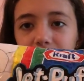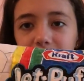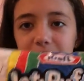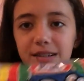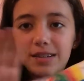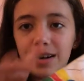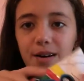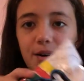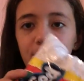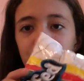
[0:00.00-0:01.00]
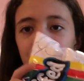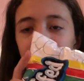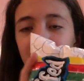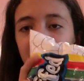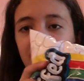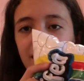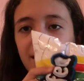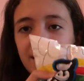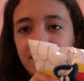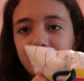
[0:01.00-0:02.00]
So,
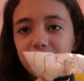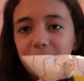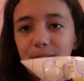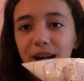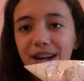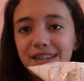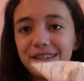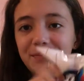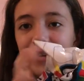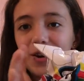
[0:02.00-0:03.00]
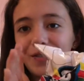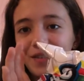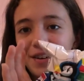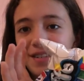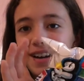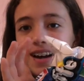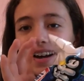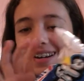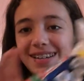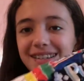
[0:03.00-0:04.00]
it's an ASMR for you
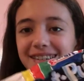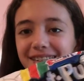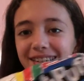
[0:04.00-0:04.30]
guys.